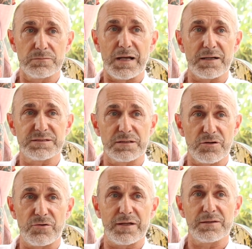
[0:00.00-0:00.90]
acting
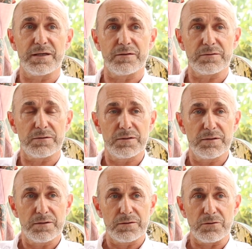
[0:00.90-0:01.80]
correctly and
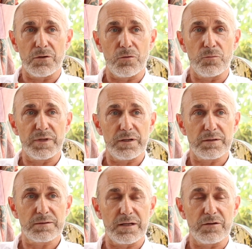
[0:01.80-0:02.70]
not opening
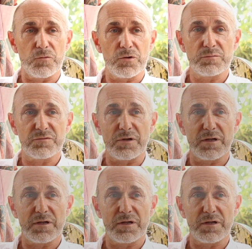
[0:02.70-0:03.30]
a can of worms for